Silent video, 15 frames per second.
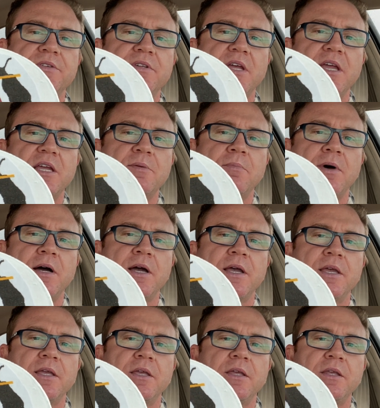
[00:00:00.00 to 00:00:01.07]
take
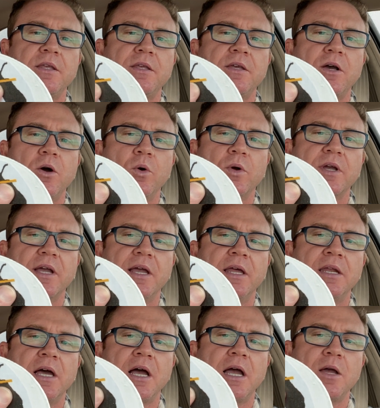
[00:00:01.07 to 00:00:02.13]
my yoke
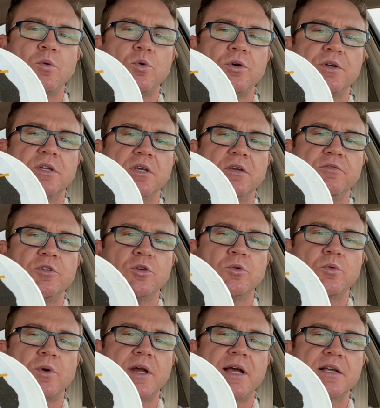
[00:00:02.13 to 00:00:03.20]
and I will give you
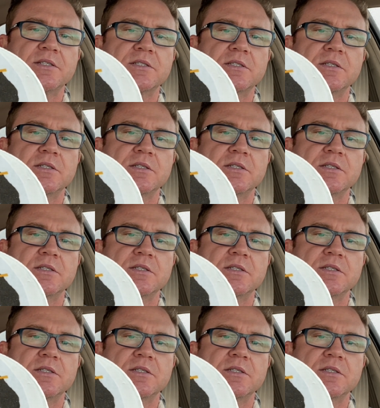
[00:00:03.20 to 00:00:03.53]
rest.